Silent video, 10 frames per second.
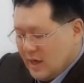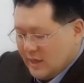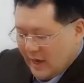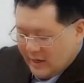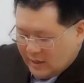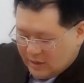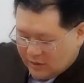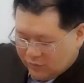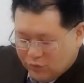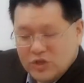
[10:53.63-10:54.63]
then
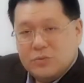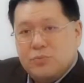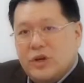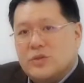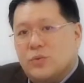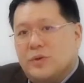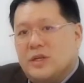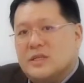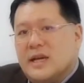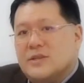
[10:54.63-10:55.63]
the rigid brace will be
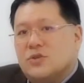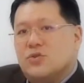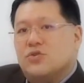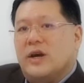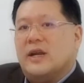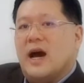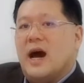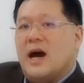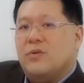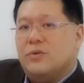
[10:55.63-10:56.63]
designed to try
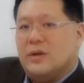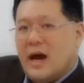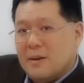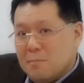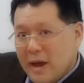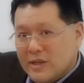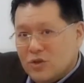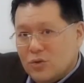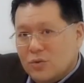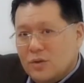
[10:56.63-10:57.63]
and unbend
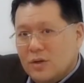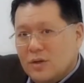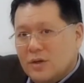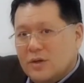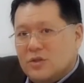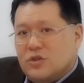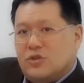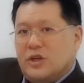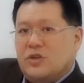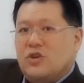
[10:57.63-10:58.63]
you,
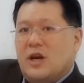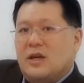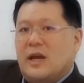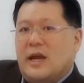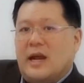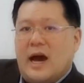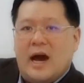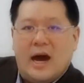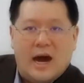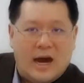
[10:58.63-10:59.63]
straighten you out, and
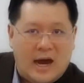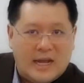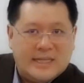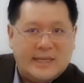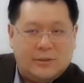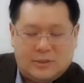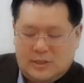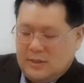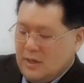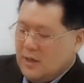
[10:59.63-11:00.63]
untilt.
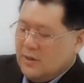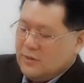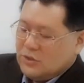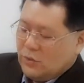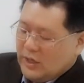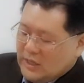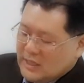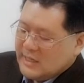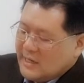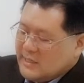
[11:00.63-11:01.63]
So in
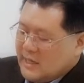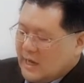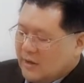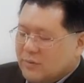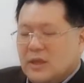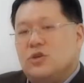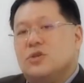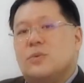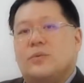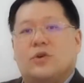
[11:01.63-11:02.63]
case here, they
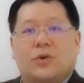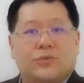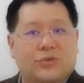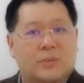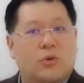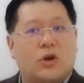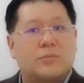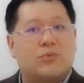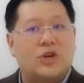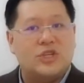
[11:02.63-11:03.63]
use what we call
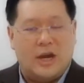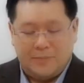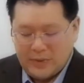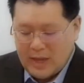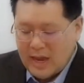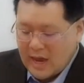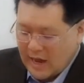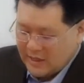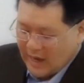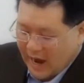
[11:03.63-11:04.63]
3-point pressure.
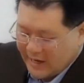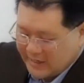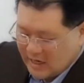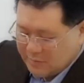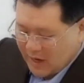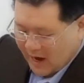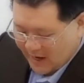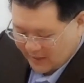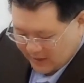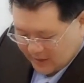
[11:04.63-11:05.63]
And the idea
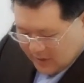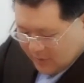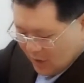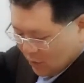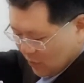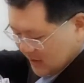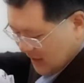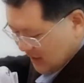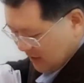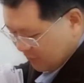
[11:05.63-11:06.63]
behind it was
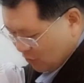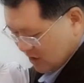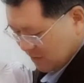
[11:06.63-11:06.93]
that if your